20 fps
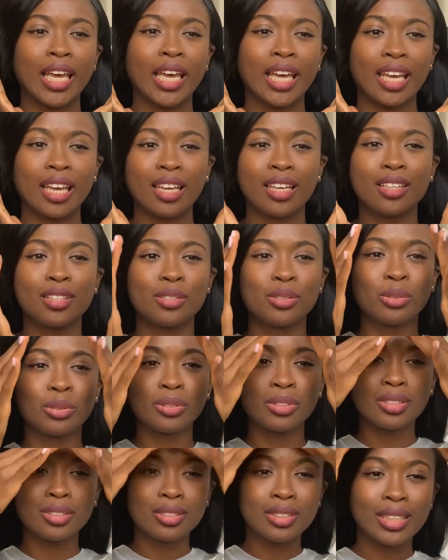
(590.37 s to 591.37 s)
it's
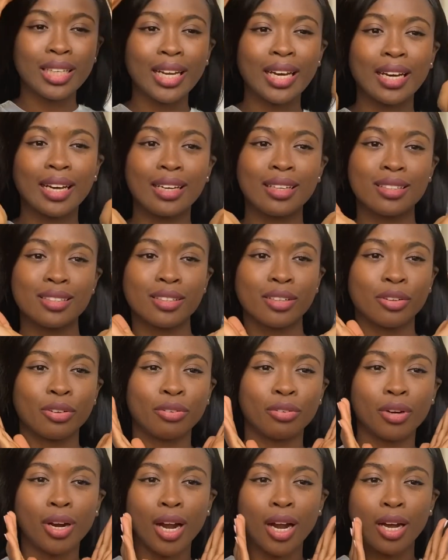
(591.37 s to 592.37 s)
not nice and
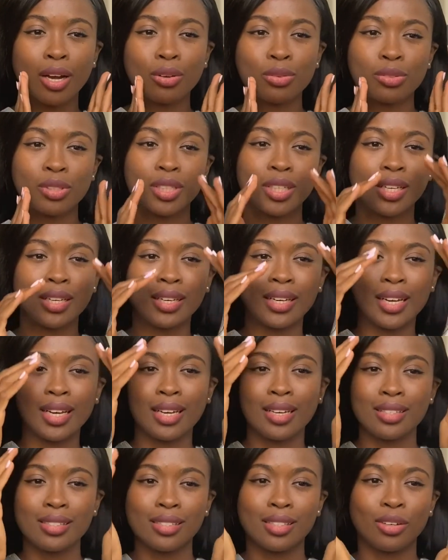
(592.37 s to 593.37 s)
round and
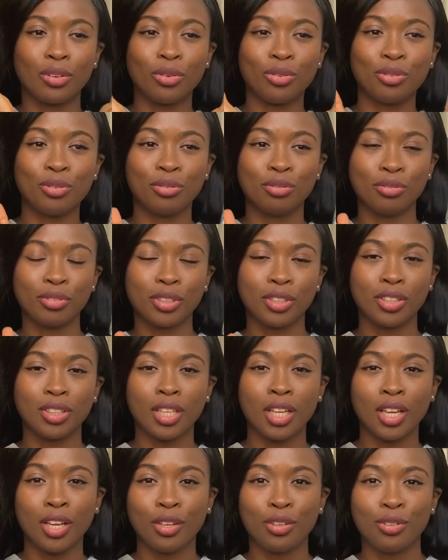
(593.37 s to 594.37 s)
nice and oval,
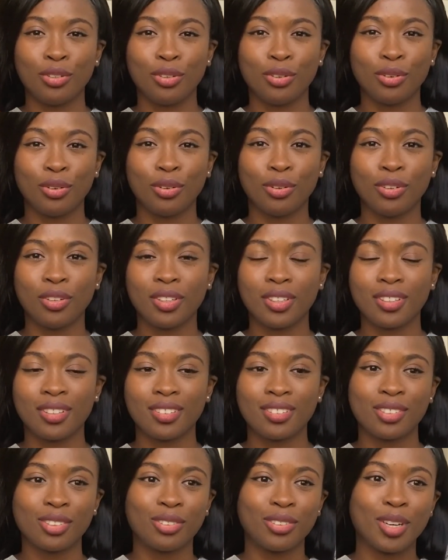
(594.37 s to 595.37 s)
you know.
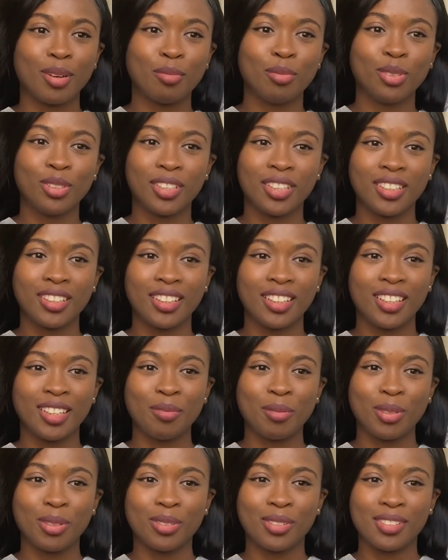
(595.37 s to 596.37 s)
Sorry, I'm looking there
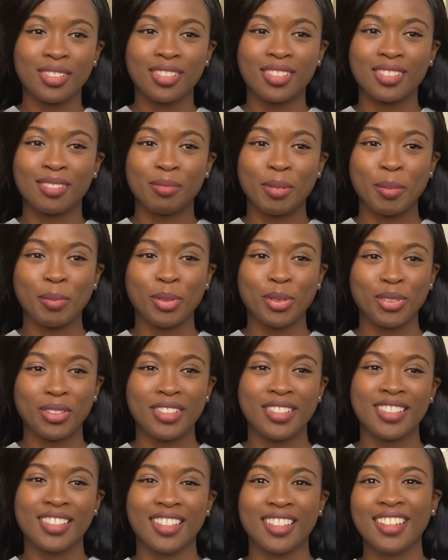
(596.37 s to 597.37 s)
because my mirror
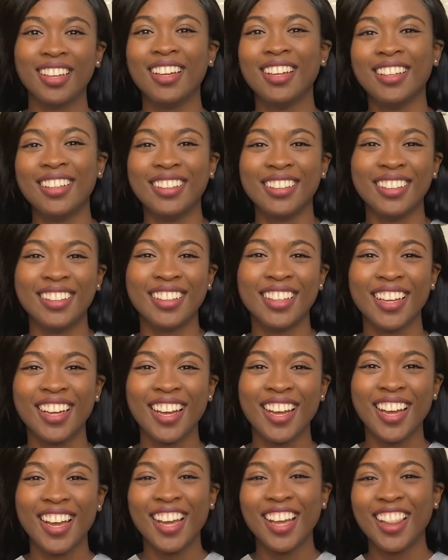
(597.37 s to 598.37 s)
is there.
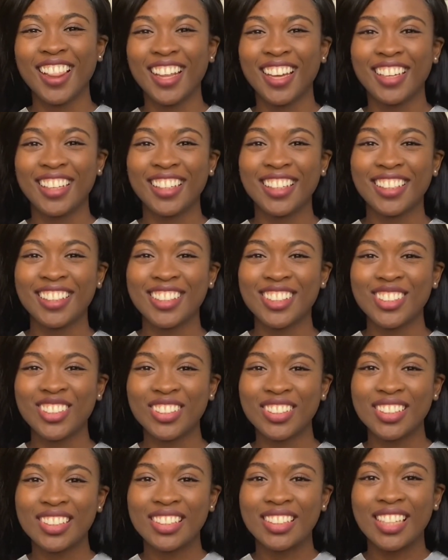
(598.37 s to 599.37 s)
Like, it's
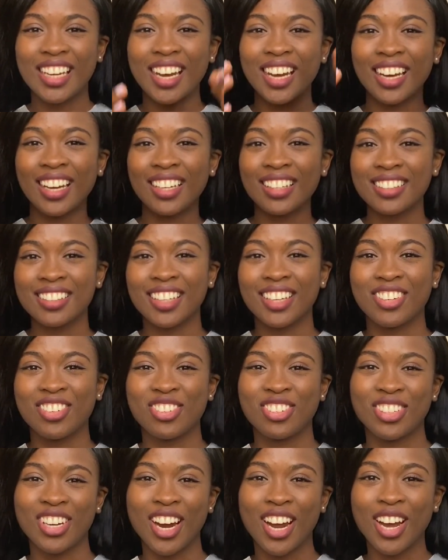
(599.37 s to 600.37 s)
not nice and
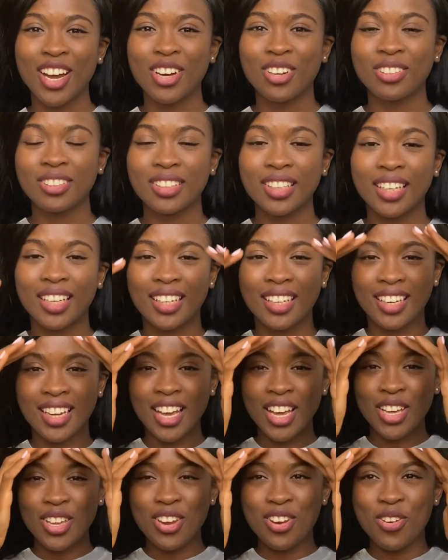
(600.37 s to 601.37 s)
round and,
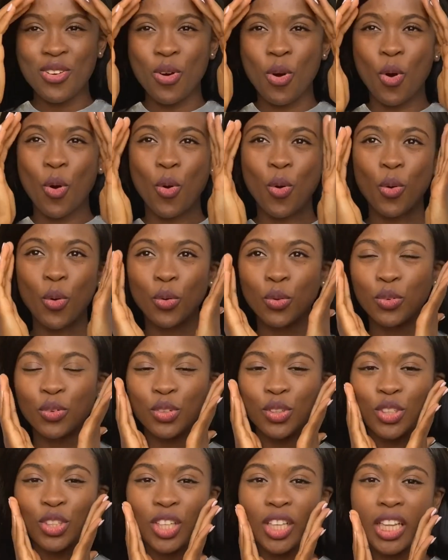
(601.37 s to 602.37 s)
you know,
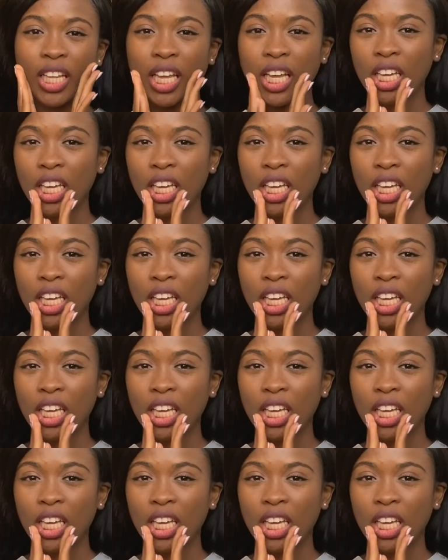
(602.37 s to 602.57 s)
oval like